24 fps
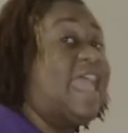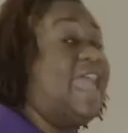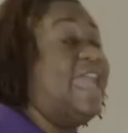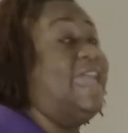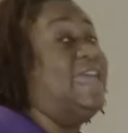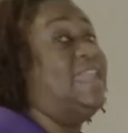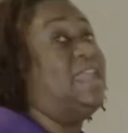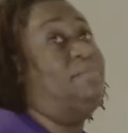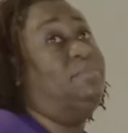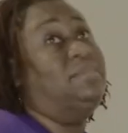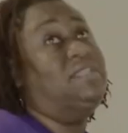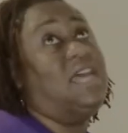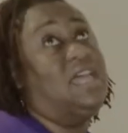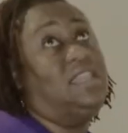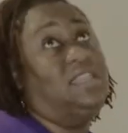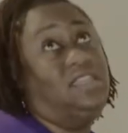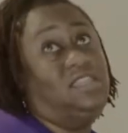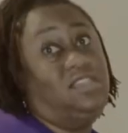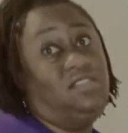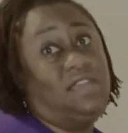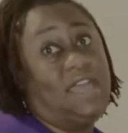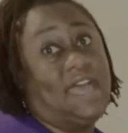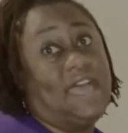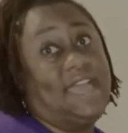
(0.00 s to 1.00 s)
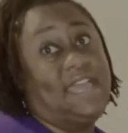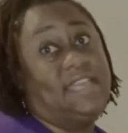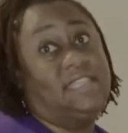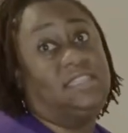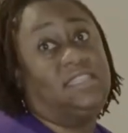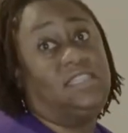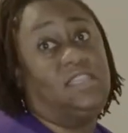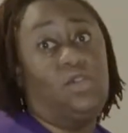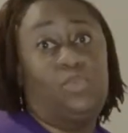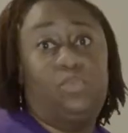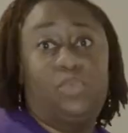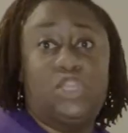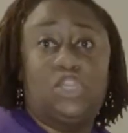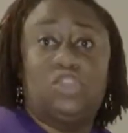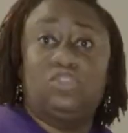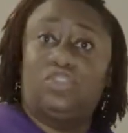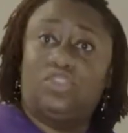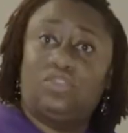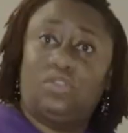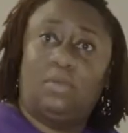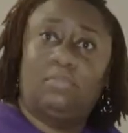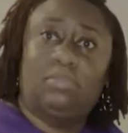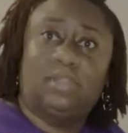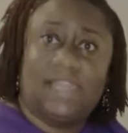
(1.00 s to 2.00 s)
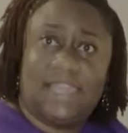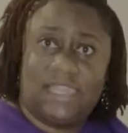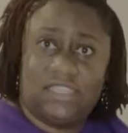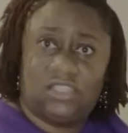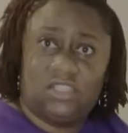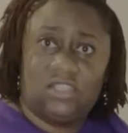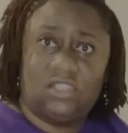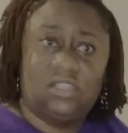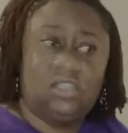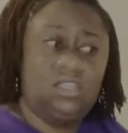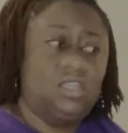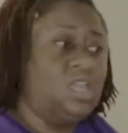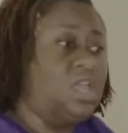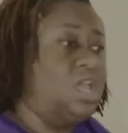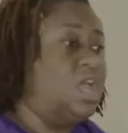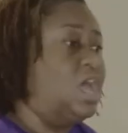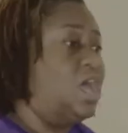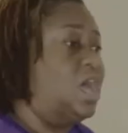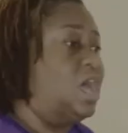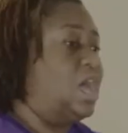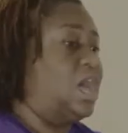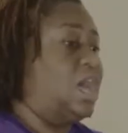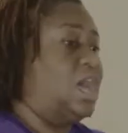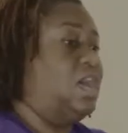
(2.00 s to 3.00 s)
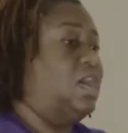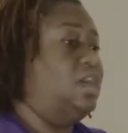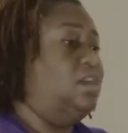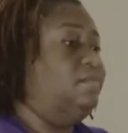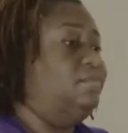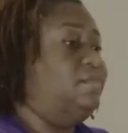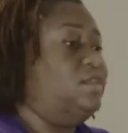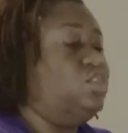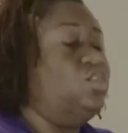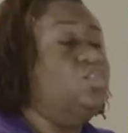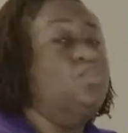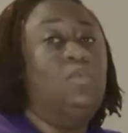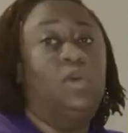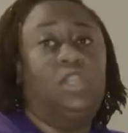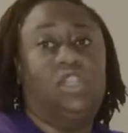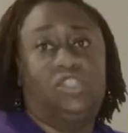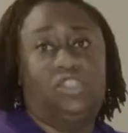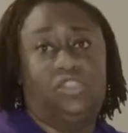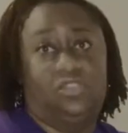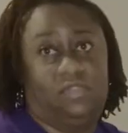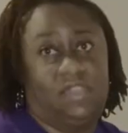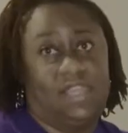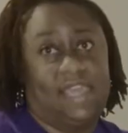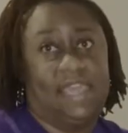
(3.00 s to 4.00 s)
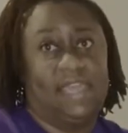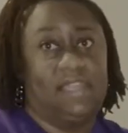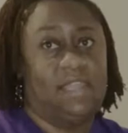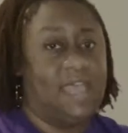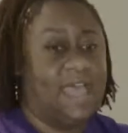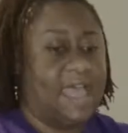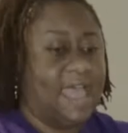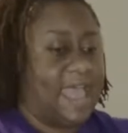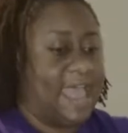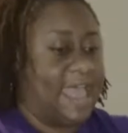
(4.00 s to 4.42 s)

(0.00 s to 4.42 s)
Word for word: And I'm telling you guys, when you do a blazer, um, you want to do that.